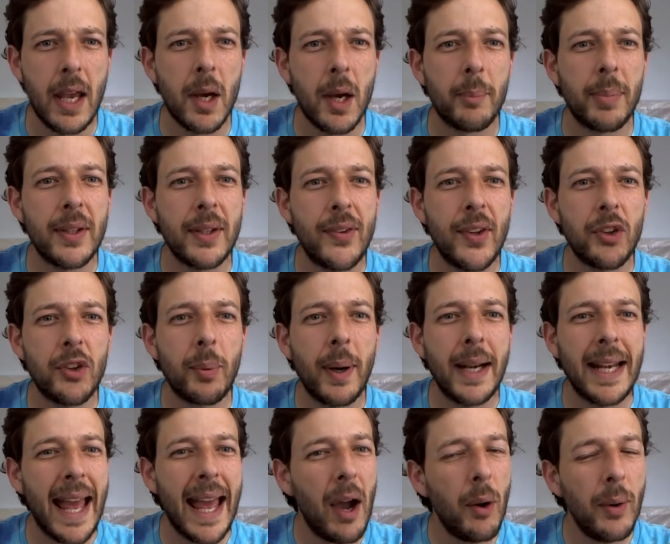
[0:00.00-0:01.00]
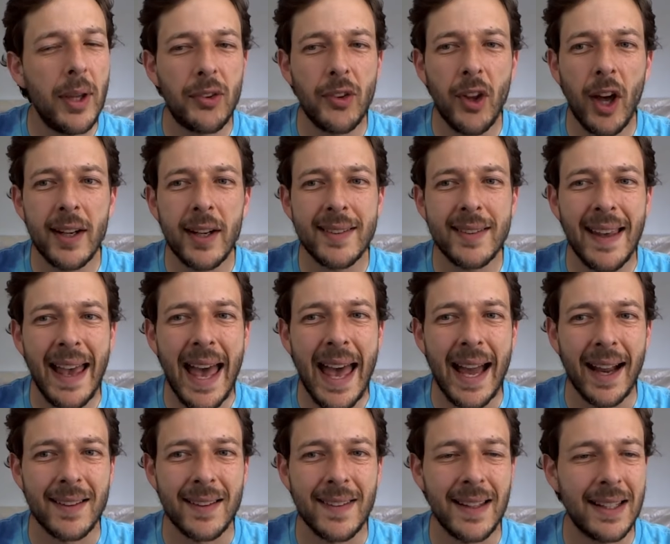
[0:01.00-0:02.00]
But since right now he's not
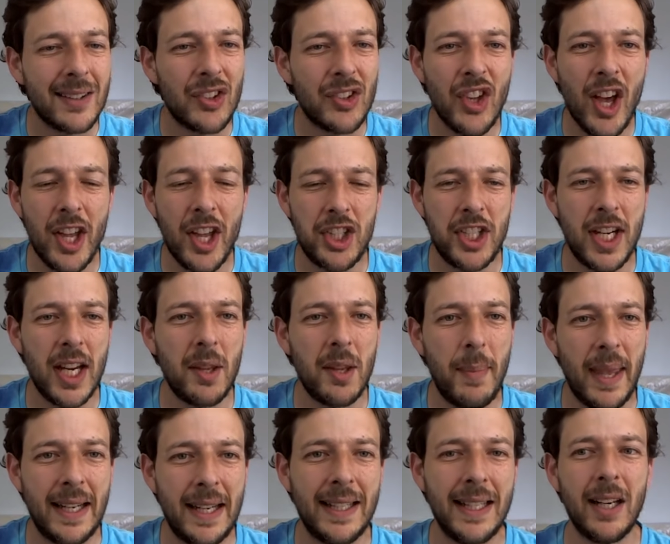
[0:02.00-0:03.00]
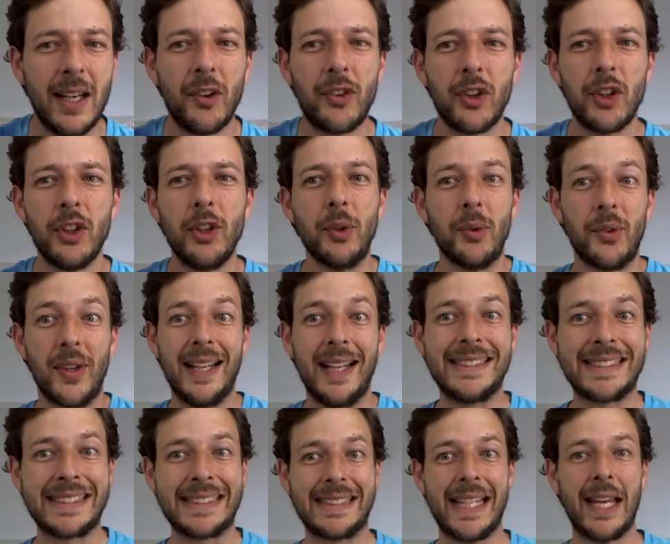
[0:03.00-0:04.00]
attacked, it's not checkmate and he doesn't lose.
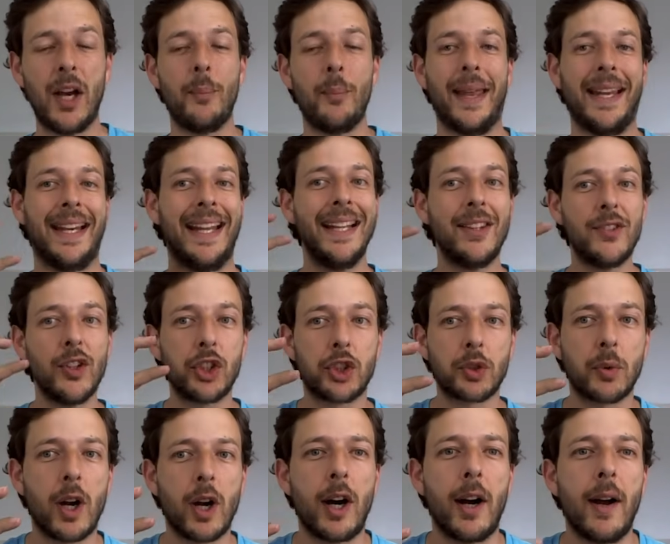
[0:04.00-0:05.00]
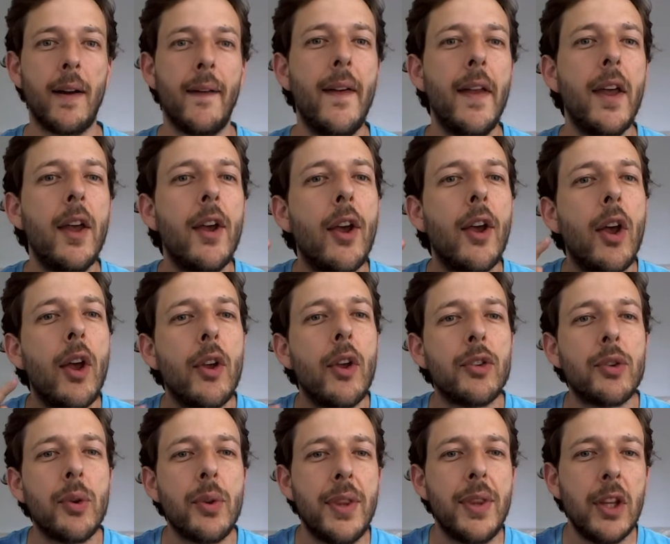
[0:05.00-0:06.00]
It's stalemate. It's a draw.
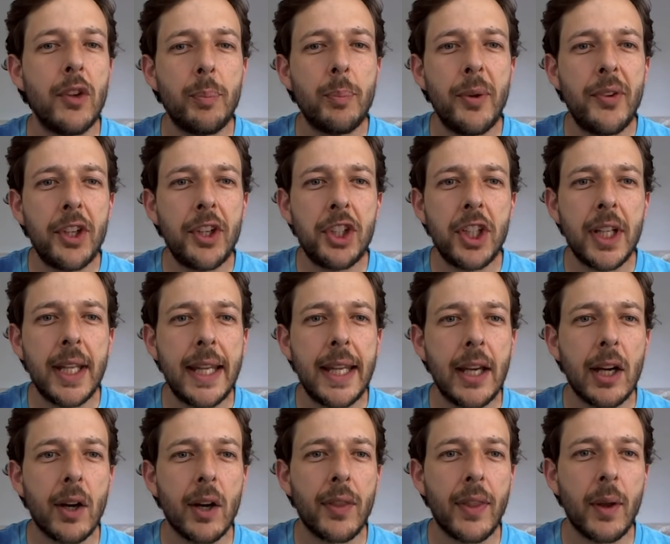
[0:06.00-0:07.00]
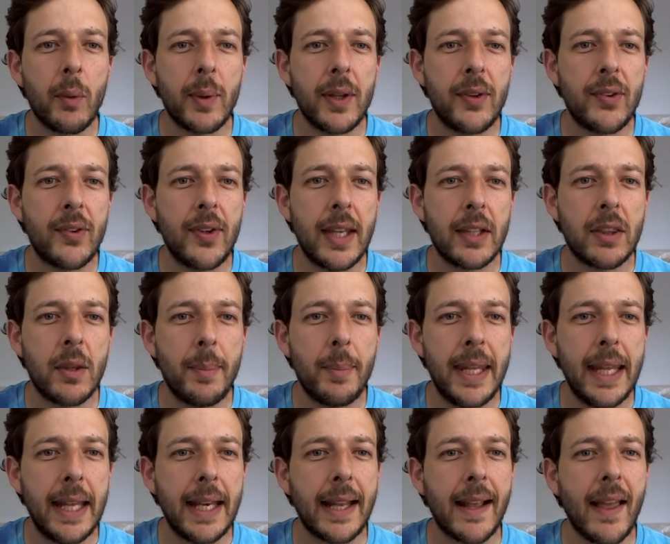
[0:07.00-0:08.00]
So this position here that we see at the
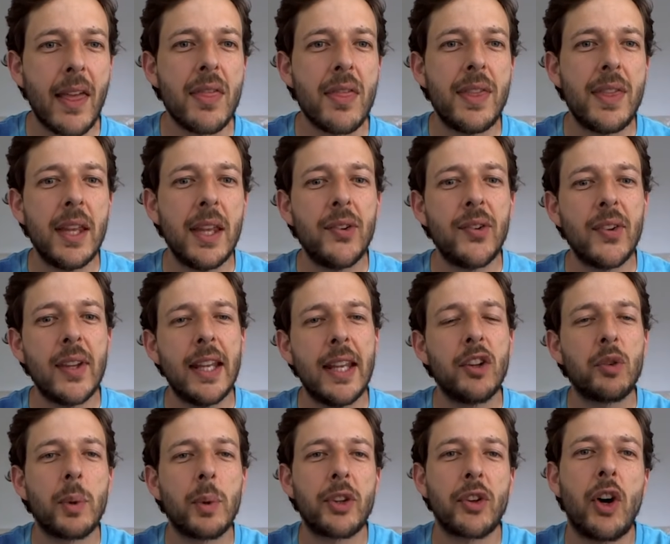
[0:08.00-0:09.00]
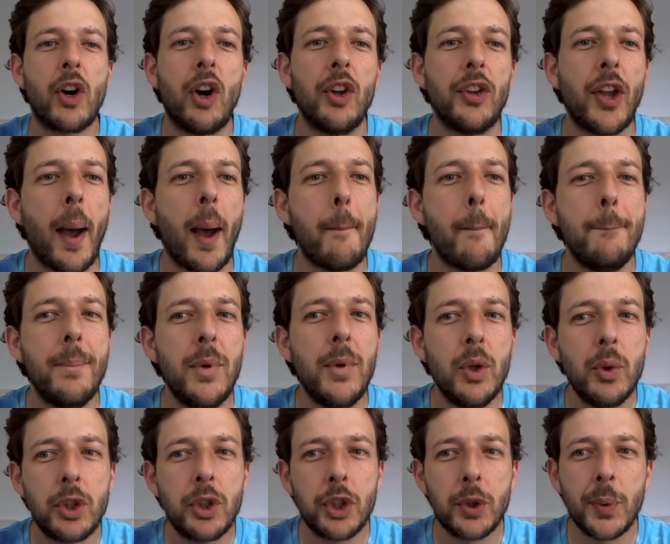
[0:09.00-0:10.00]
beginning, this is what's called a
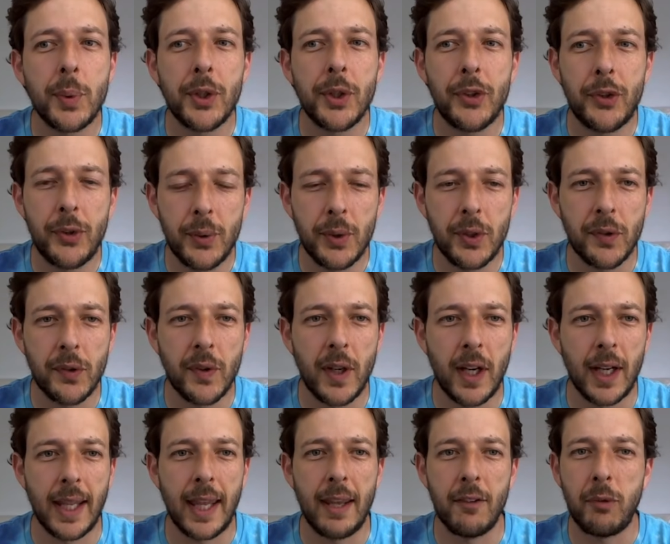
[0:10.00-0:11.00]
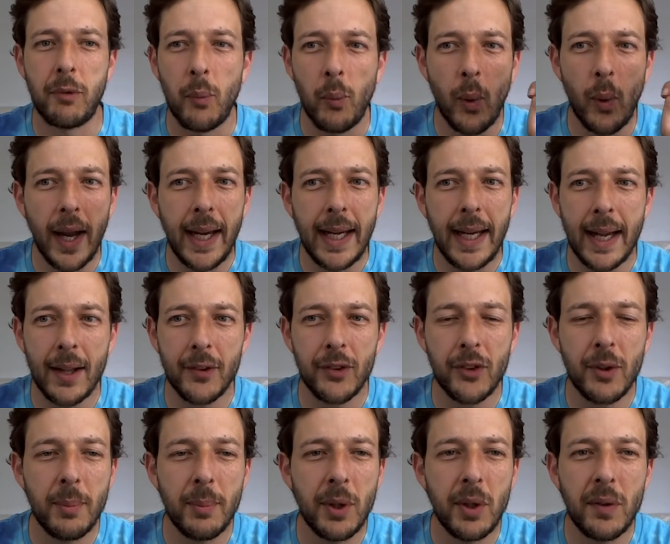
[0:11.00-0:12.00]
mutual Zugzwang. If white has
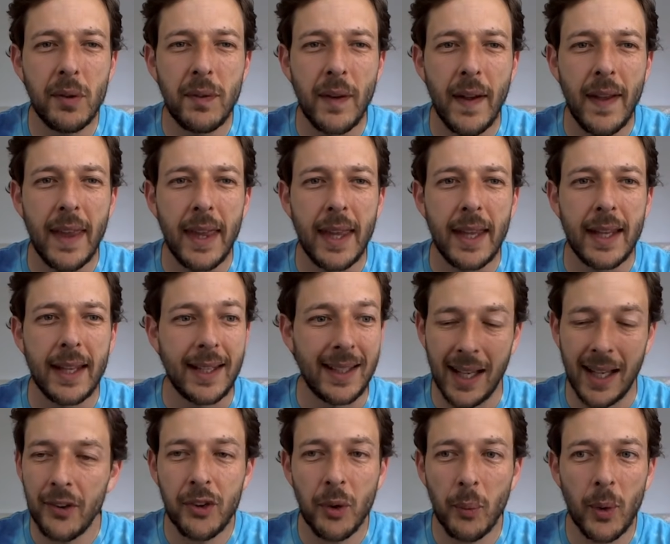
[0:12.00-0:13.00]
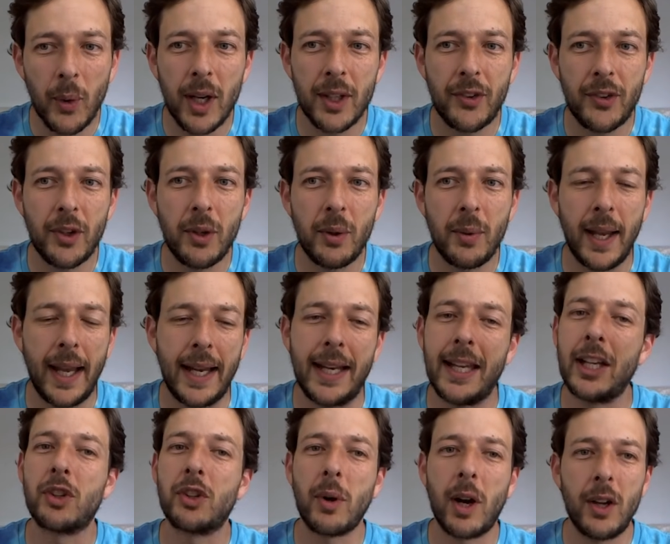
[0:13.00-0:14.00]
to move, he doesn't want to, and
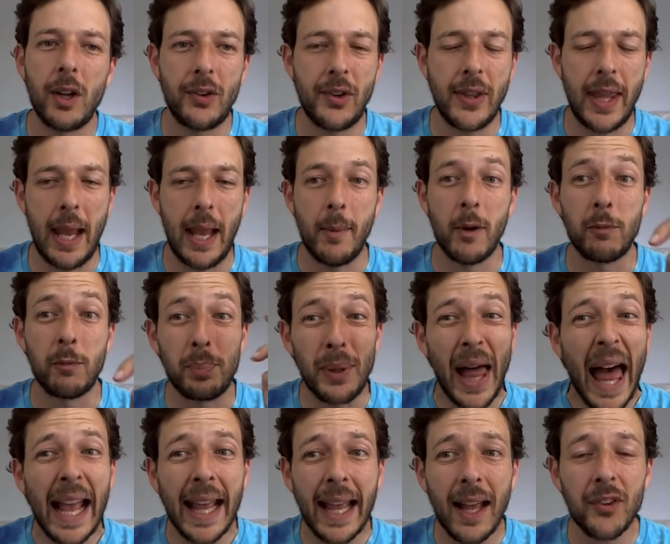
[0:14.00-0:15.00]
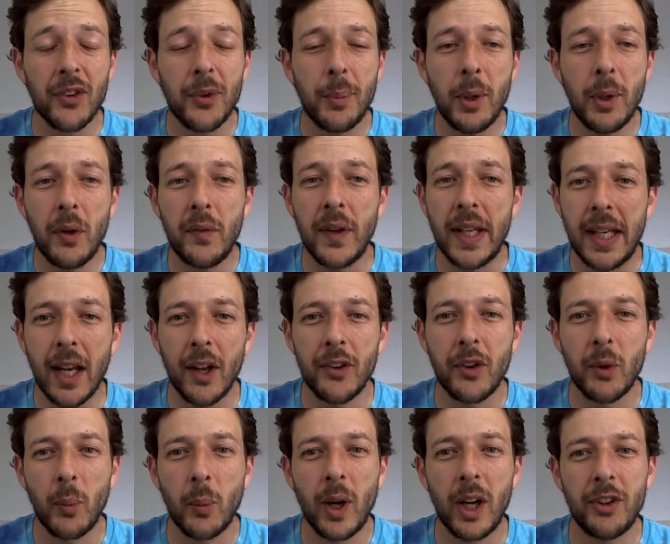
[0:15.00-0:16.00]
he draws the game. If black has to move, he
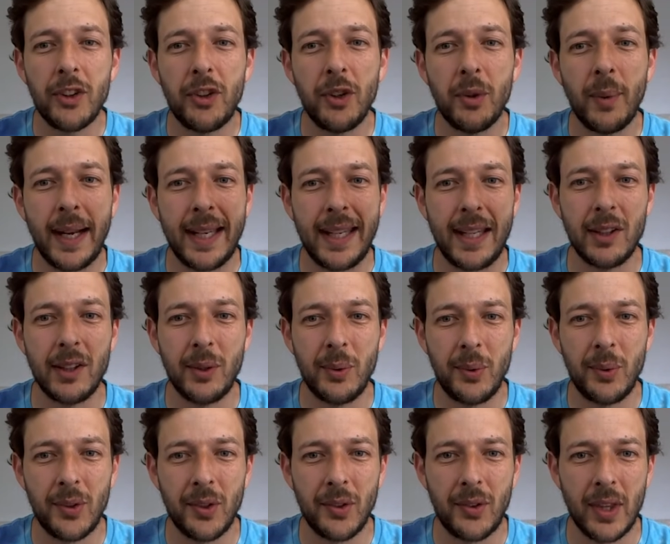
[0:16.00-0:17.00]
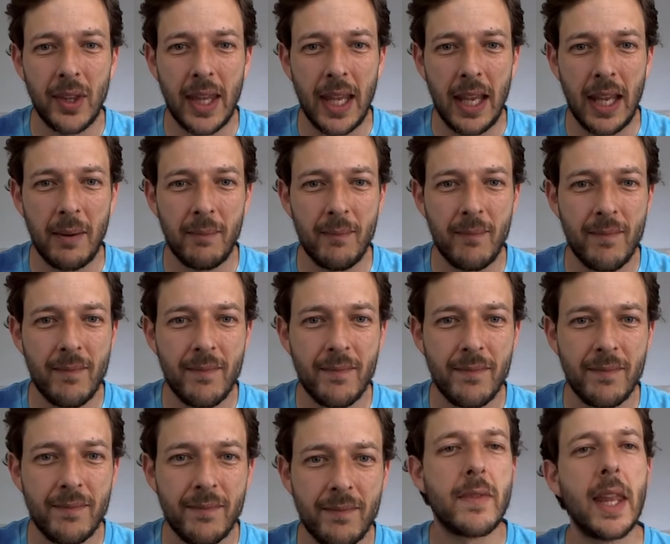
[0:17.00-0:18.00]
doesn't want to, and he loses the game.
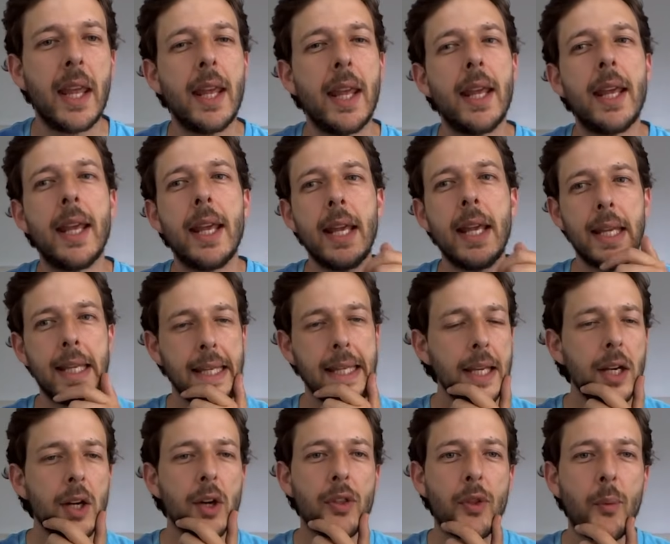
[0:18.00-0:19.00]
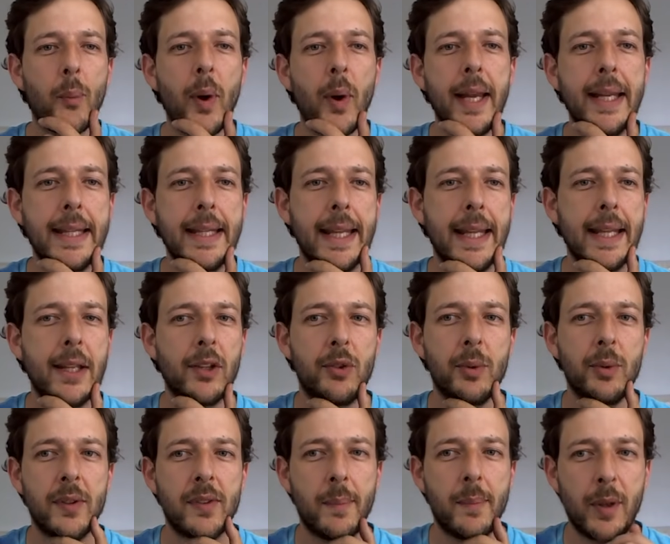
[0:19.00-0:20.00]
Here, the white king is
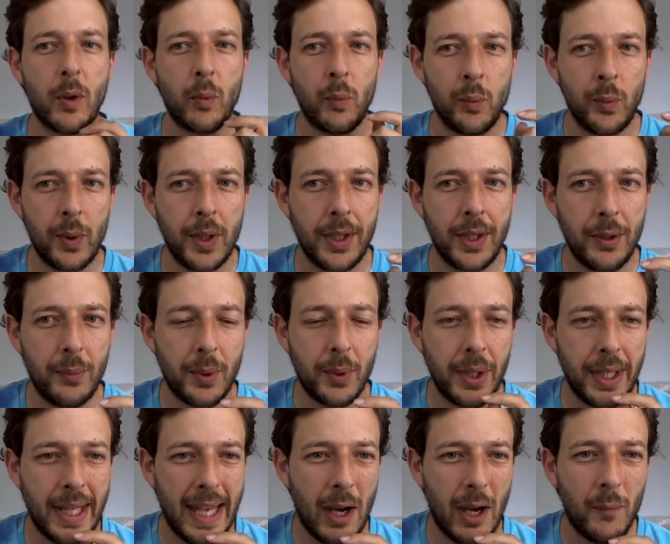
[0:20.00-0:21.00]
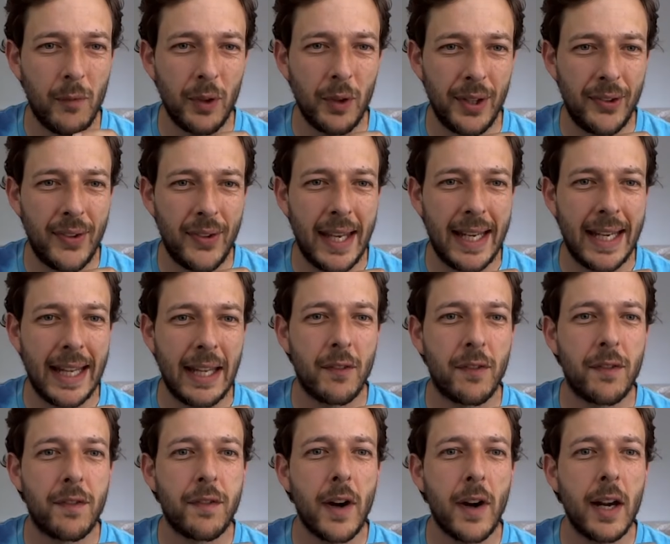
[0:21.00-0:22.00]
doing something really helpful. He's standing in
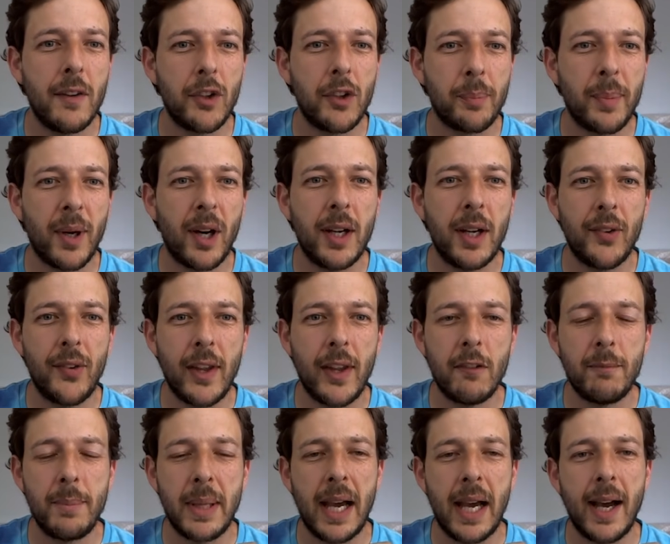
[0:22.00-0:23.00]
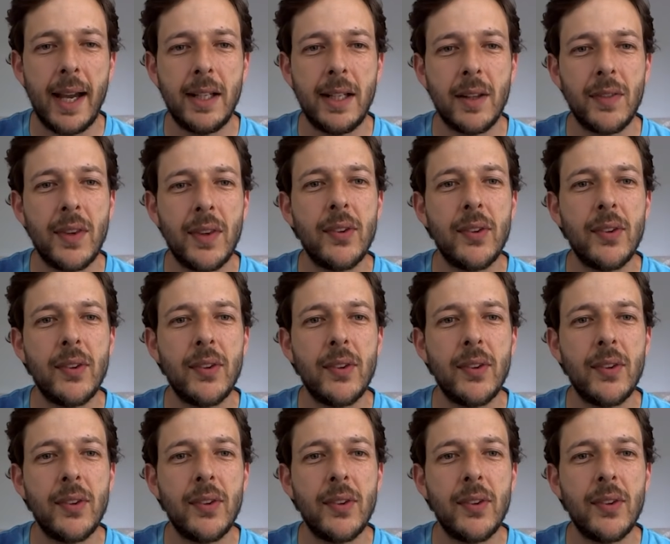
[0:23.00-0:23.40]
front of his pawn instead of behind it.